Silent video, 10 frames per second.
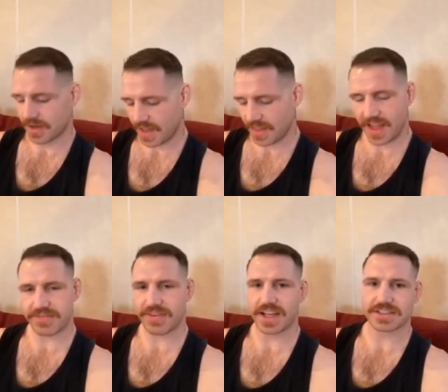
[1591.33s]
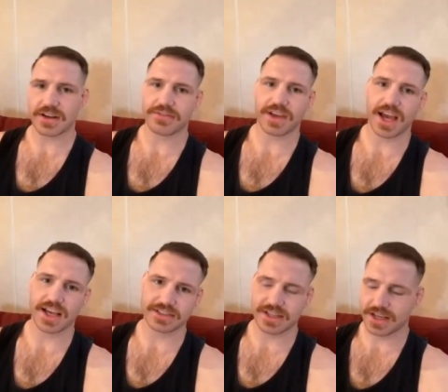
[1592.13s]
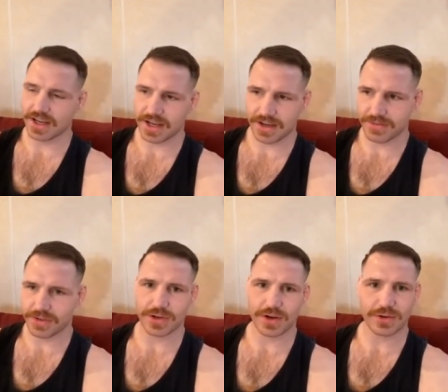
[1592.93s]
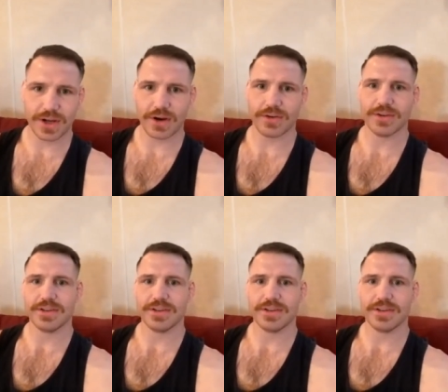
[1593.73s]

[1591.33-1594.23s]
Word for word: I like fighting tough guys, I, if you don't know.